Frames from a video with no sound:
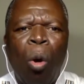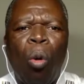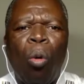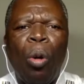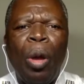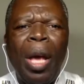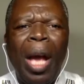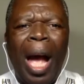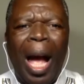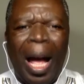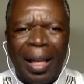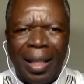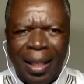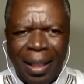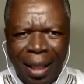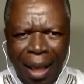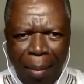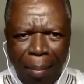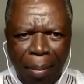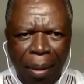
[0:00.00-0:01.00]
We are
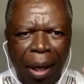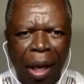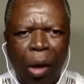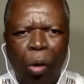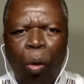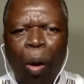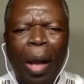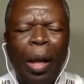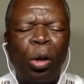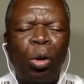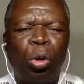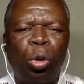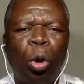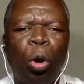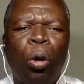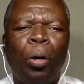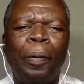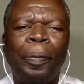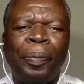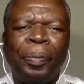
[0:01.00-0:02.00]
simply going
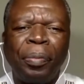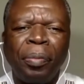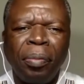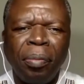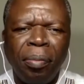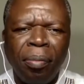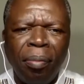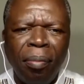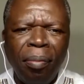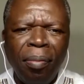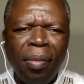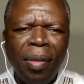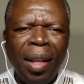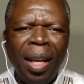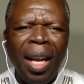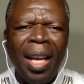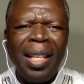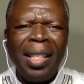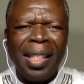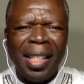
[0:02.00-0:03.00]
to
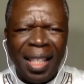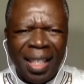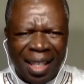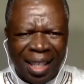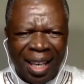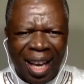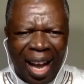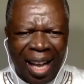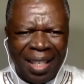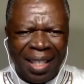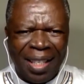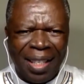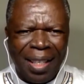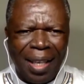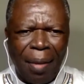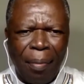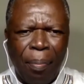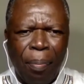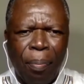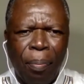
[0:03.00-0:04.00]
discuss
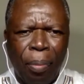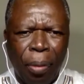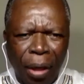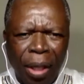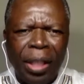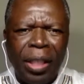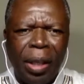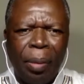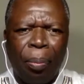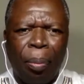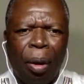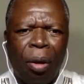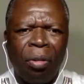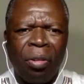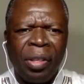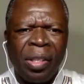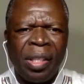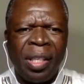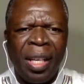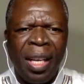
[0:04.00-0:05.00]

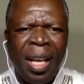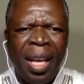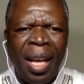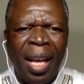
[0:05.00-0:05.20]
principles